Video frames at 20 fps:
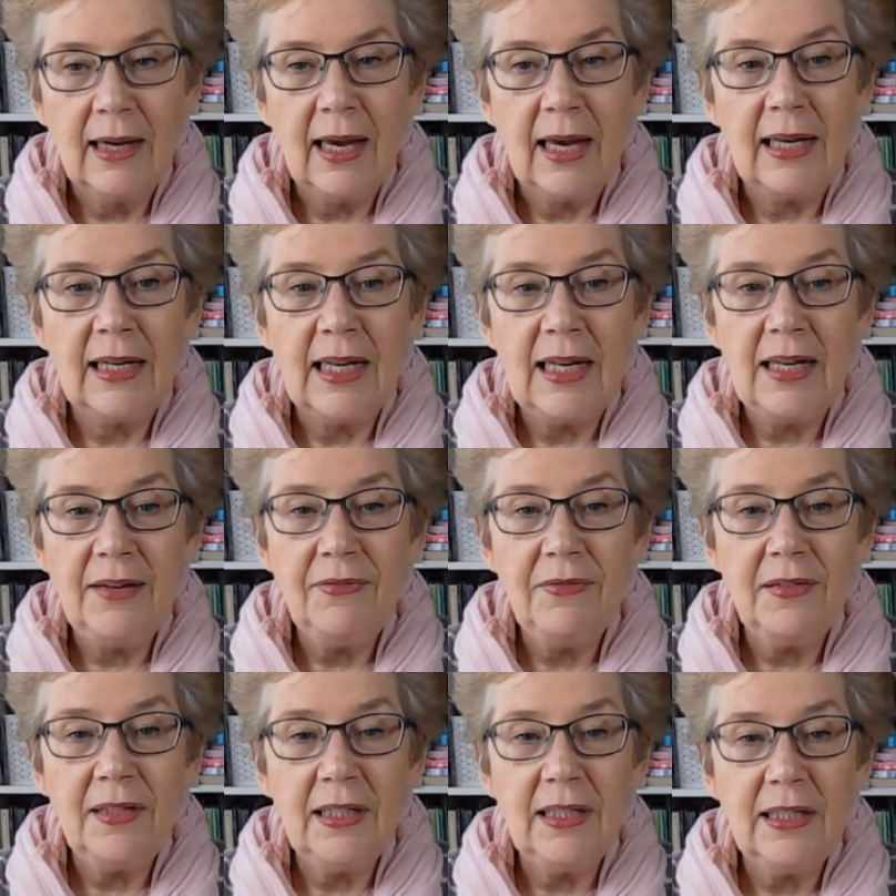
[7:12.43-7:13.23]
and
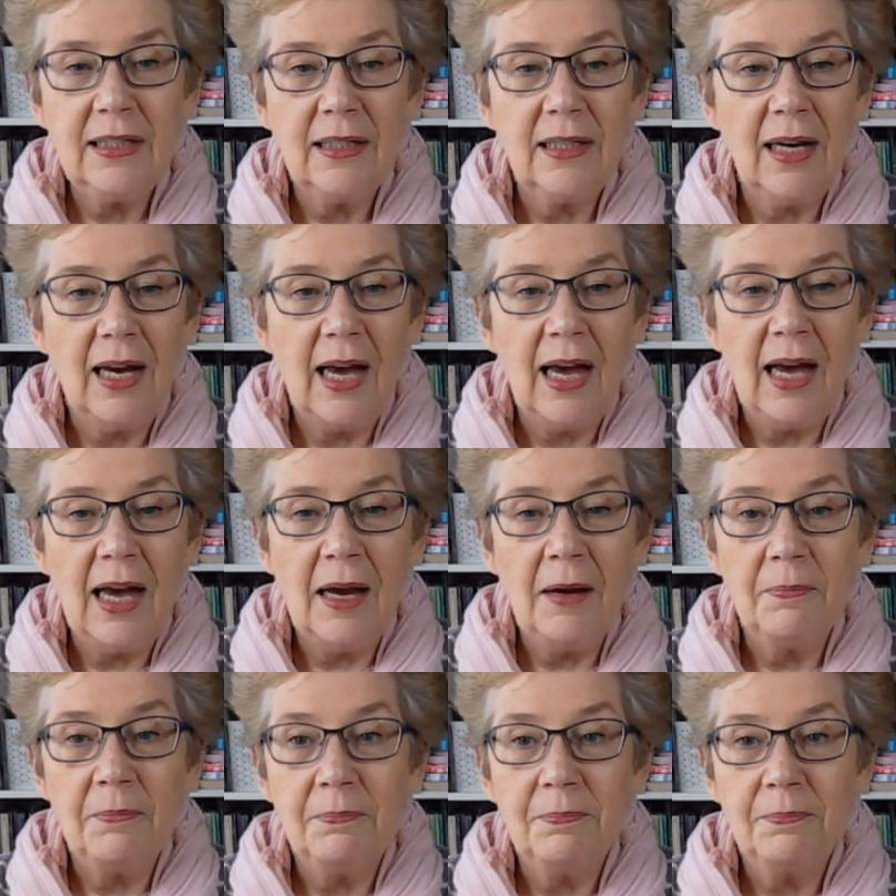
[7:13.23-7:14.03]
even
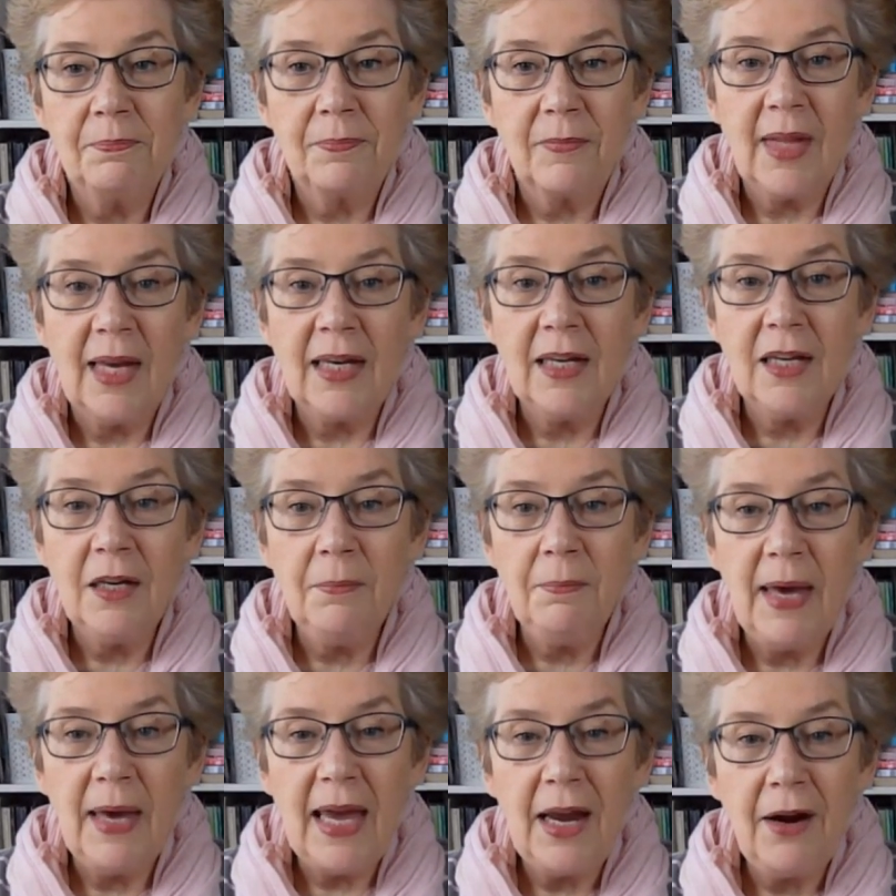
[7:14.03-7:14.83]
and
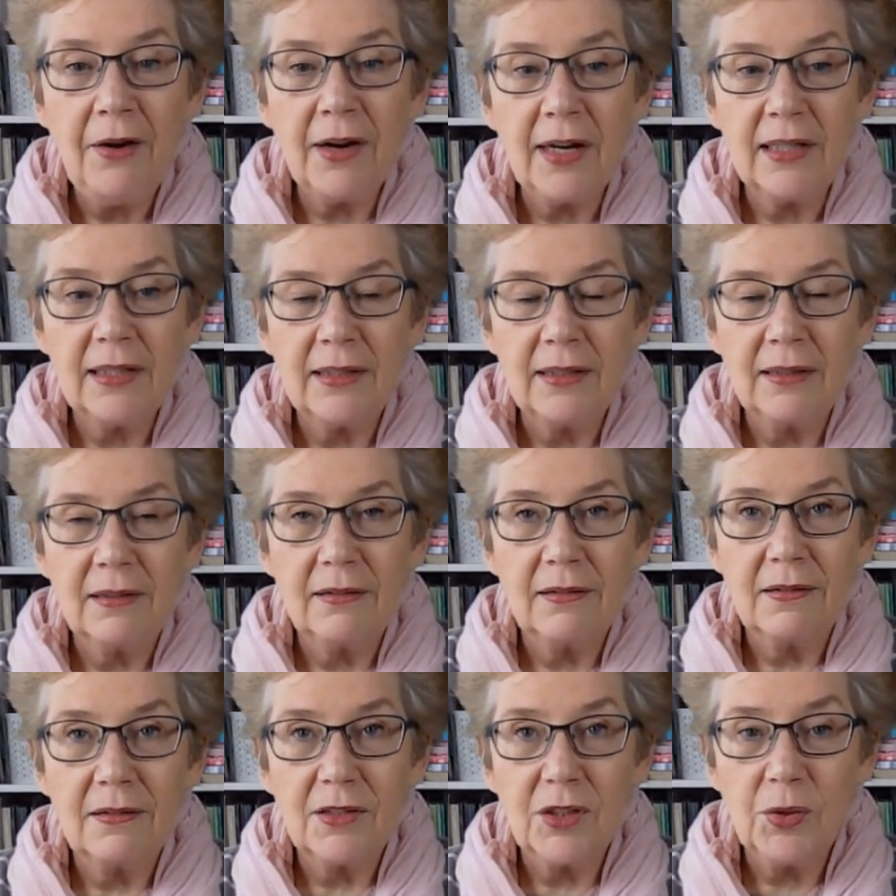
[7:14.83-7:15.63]
compare it
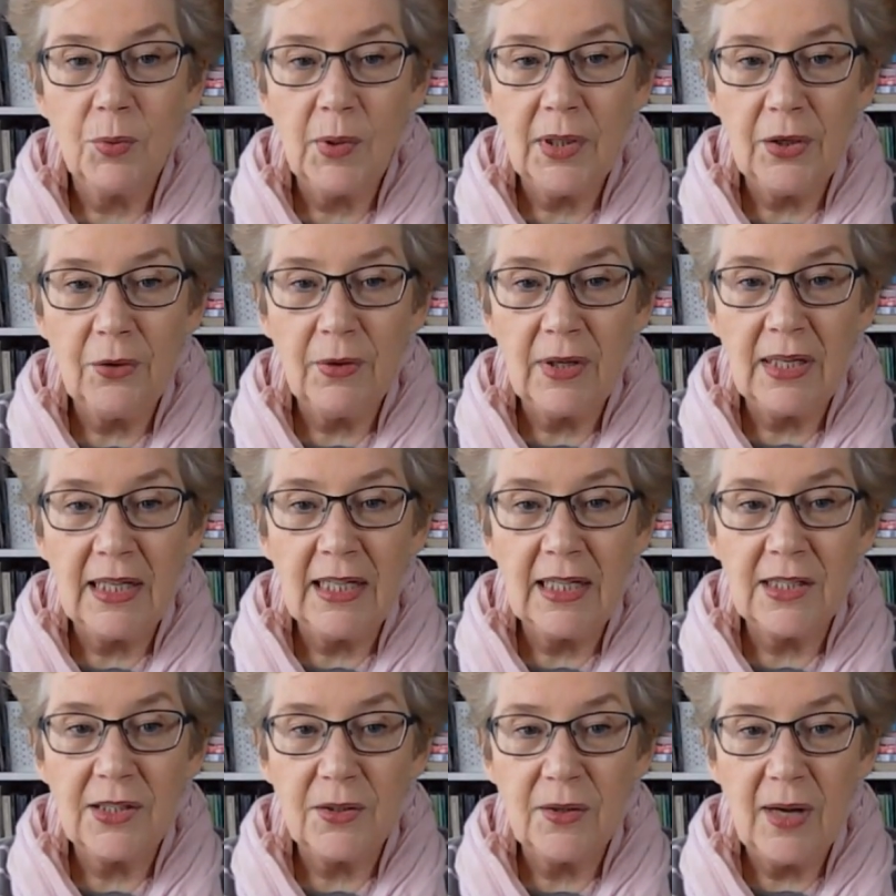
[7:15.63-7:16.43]
to what
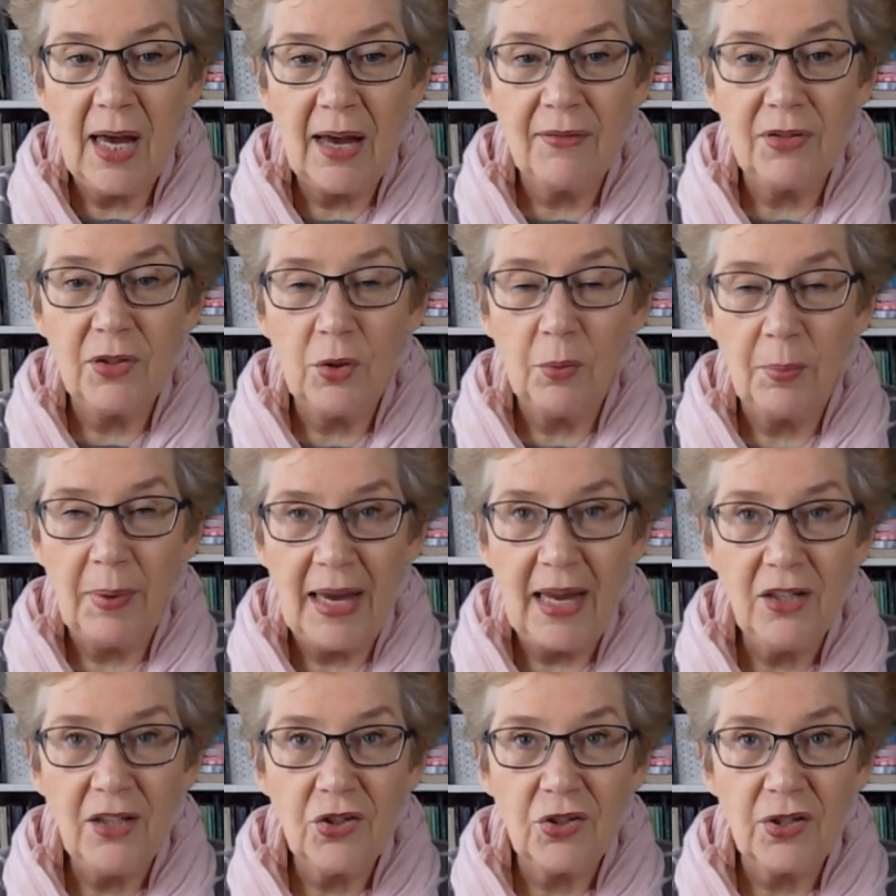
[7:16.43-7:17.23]
ingredients you have in your
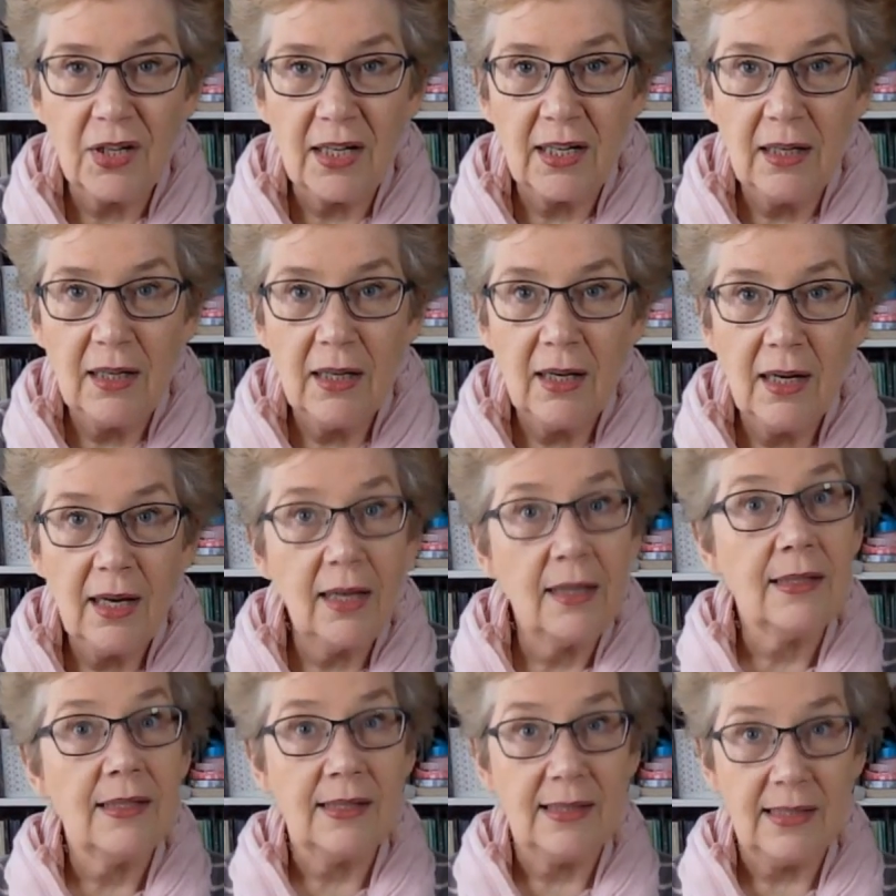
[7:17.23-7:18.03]
pantry
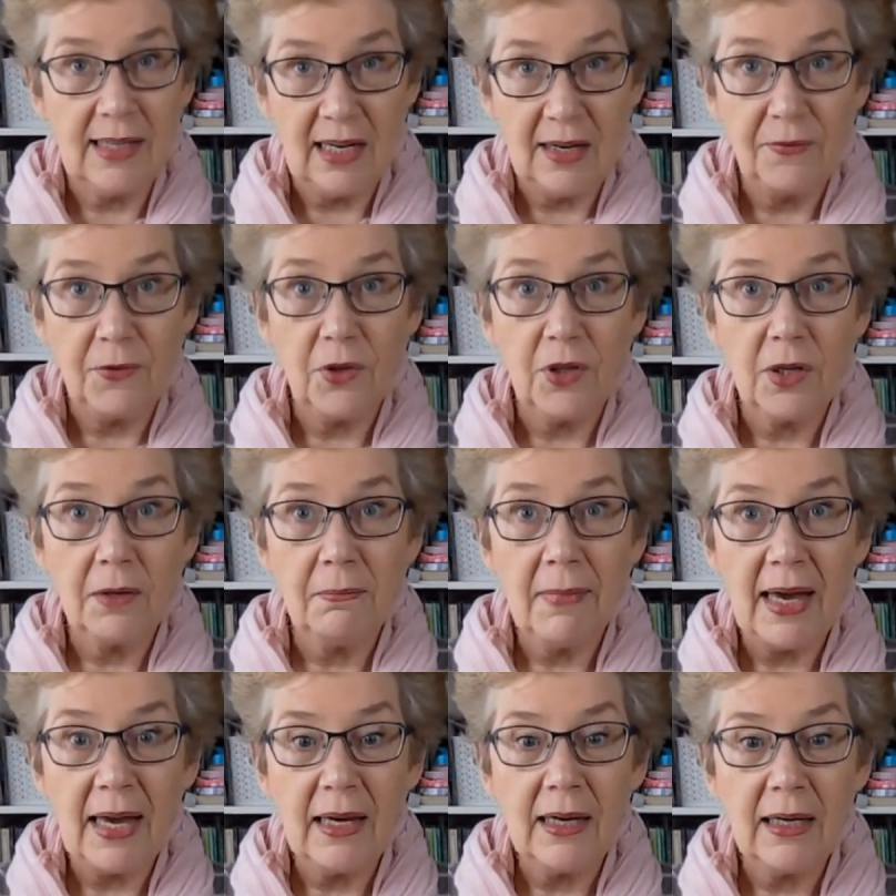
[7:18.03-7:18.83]
and see if you can
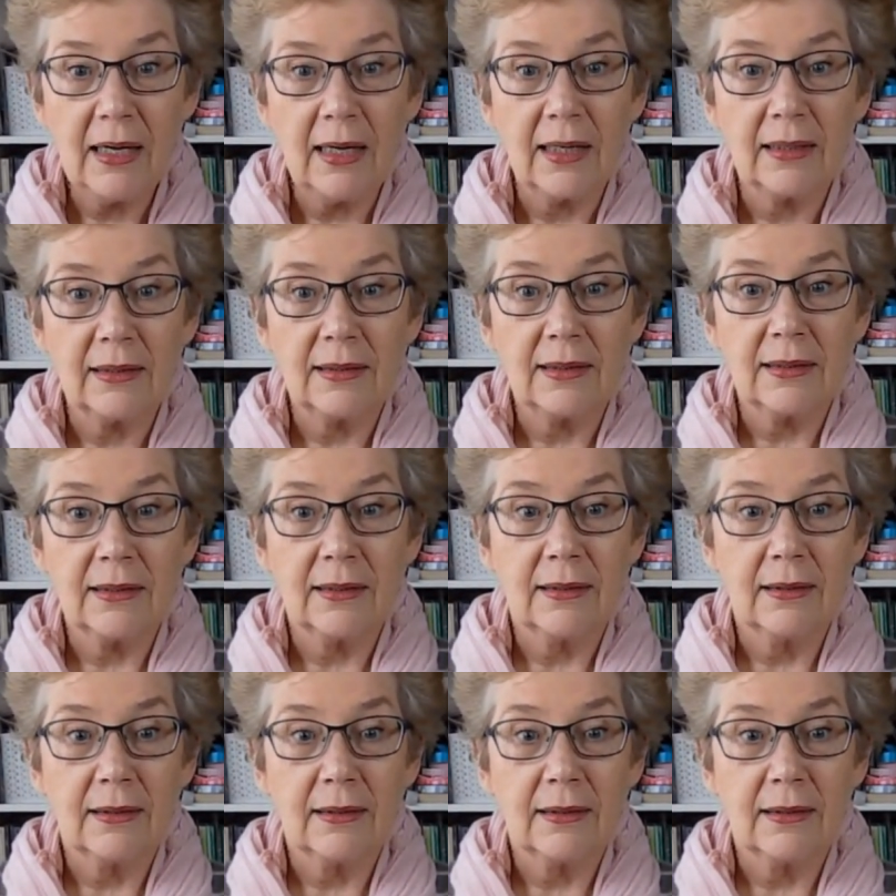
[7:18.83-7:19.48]
make it.